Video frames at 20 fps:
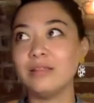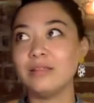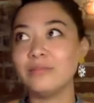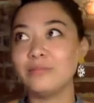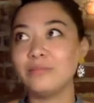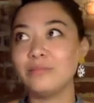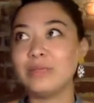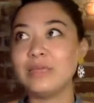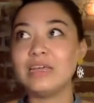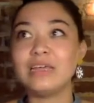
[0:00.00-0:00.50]

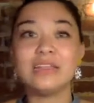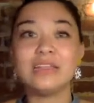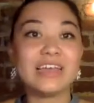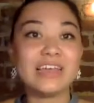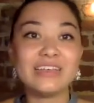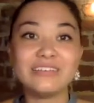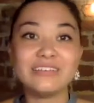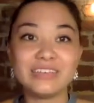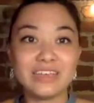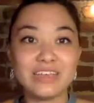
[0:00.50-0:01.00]
being
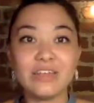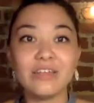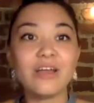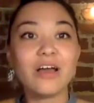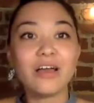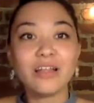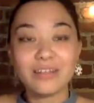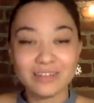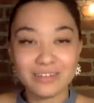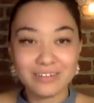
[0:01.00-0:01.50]
lazy and
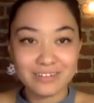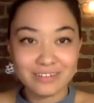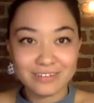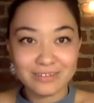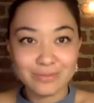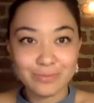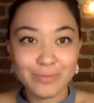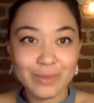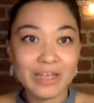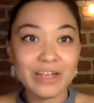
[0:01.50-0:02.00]
not
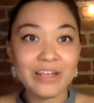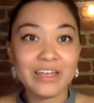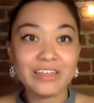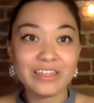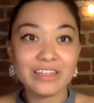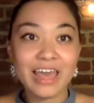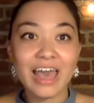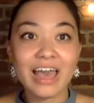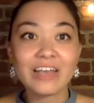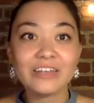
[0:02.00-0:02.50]
burying
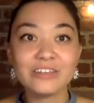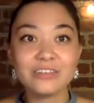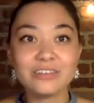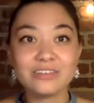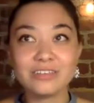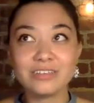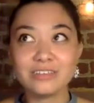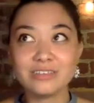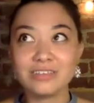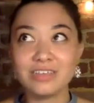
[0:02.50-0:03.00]
the
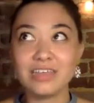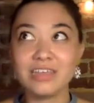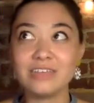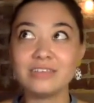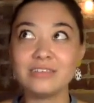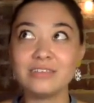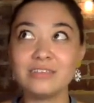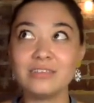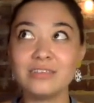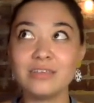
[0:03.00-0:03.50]
ashes.
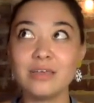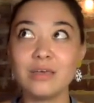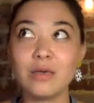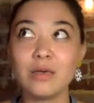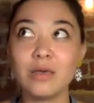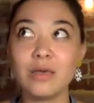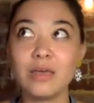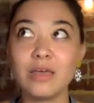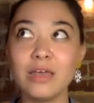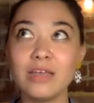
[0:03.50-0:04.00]

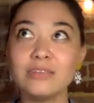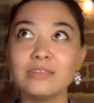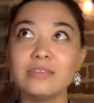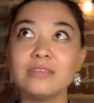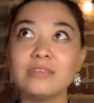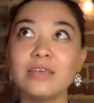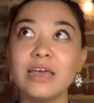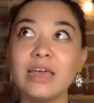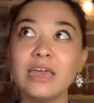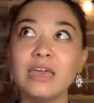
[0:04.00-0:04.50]
It's
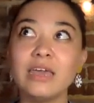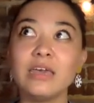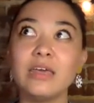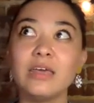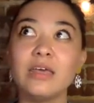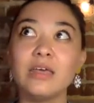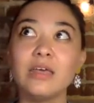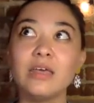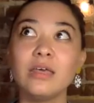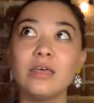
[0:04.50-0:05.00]
like
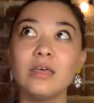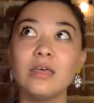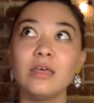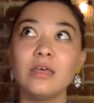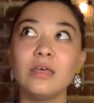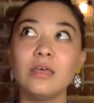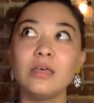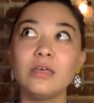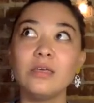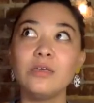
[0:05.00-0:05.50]

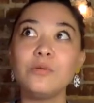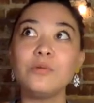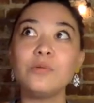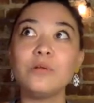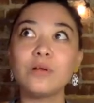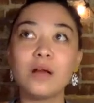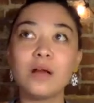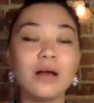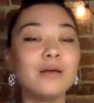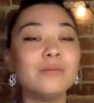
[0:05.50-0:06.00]
you
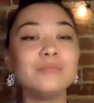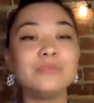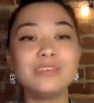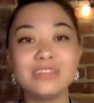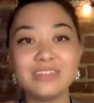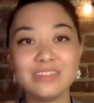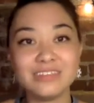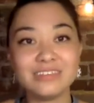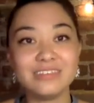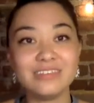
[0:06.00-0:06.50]
will come
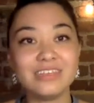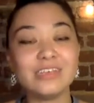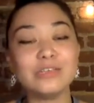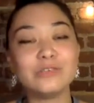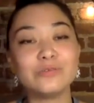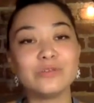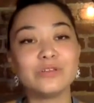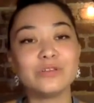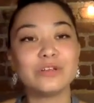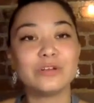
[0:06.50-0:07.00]
to these
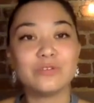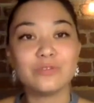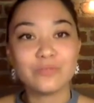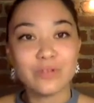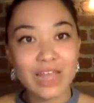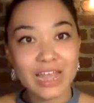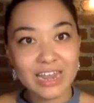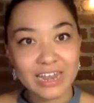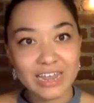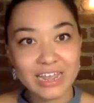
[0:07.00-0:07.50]
things when you're
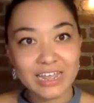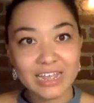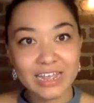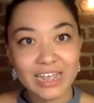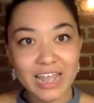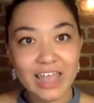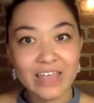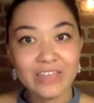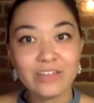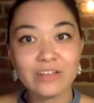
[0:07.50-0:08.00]
ready.
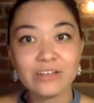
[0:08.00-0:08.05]
And there's